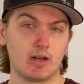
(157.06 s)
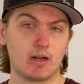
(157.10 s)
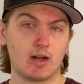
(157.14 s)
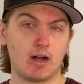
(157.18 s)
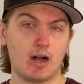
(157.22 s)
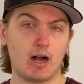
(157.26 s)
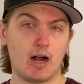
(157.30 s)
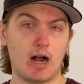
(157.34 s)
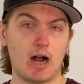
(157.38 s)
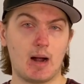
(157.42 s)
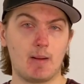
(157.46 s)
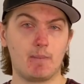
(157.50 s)

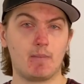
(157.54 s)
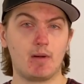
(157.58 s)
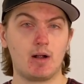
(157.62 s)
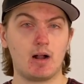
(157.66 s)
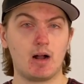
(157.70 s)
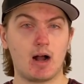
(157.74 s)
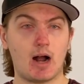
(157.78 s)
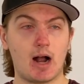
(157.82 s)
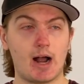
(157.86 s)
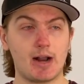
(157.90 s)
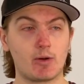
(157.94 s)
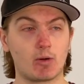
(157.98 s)
I
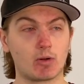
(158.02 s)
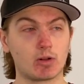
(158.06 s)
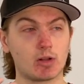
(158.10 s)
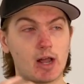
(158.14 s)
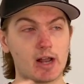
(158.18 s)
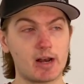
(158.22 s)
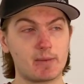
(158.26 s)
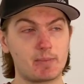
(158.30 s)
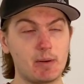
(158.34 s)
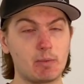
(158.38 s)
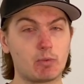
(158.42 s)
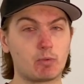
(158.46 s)
know a lot
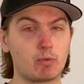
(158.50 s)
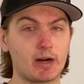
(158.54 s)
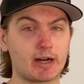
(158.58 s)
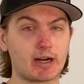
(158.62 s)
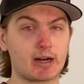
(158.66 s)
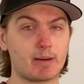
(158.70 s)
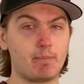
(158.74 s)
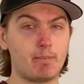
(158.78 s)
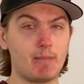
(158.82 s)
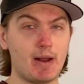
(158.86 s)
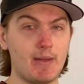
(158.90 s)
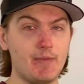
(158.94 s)
of people
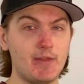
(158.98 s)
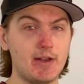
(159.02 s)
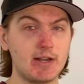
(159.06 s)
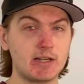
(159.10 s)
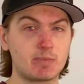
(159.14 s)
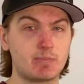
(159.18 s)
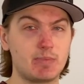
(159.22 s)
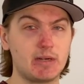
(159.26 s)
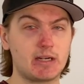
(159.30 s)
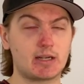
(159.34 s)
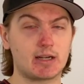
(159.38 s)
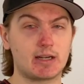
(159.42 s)
recommend this
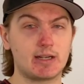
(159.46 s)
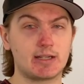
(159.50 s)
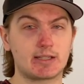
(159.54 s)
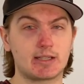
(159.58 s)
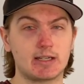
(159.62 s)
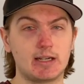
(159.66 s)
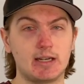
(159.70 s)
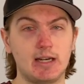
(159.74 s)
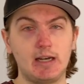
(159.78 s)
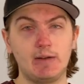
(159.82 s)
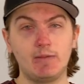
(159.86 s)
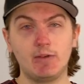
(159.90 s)
because
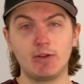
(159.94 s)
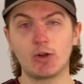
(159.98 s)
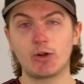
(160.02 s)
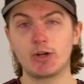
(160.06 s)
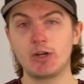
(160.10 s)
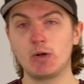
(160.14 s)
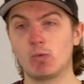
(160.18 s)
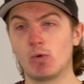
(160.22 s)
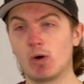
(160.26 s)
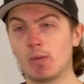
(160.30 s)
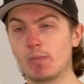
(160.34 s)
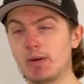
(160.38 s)
even though
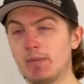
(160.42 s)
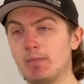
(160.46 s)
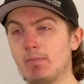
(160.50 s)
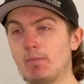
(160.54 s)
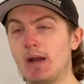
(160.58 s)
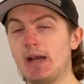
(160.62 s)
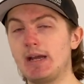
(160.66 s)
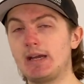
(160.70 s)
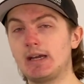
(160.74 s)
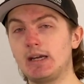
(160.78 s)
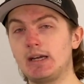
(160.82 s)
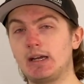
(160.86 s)
you won't be
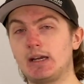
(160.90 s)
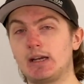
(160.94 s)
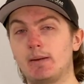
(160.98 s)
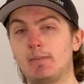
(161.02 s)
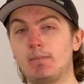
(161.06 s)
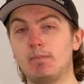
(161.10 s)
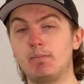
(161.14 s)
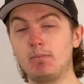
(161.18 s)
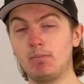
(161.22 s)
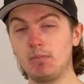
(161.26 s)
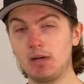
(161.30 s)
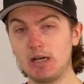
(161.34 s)
making an
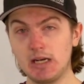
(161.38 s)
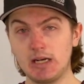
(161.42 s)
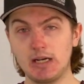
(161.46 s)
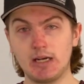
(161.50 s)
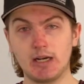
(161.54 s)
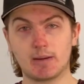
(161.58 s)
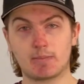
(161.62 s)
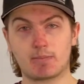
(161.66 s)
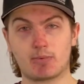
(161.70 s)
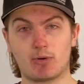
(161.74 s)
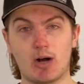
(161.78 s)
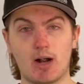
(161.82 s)

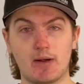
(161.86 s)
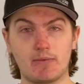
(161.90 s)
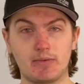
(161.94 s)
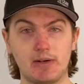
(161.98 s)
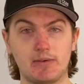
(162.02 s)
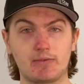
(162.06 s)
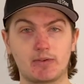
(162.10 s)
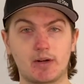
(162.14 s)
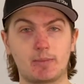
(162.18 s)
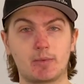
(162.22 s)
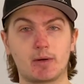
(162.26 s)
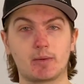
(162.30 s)
immediate profit
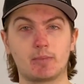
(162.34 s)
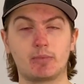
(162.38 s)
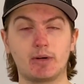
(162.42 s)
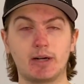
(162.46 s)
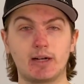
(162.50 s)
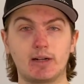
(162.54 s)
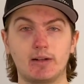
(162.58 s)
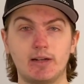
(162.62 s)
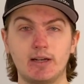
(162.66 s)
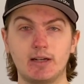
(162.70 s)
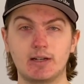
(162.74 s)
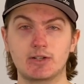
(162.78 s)
from your
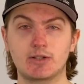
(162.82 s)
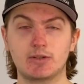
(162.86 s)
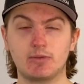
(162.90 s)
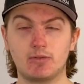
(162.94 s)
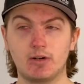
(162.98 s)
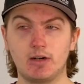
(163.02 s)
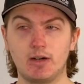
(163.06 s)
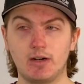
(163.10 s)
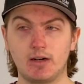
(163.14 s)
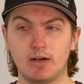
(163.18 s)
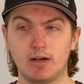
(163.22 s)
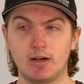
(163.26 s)
BrickLink
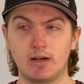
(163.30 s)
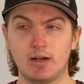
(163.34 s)
store,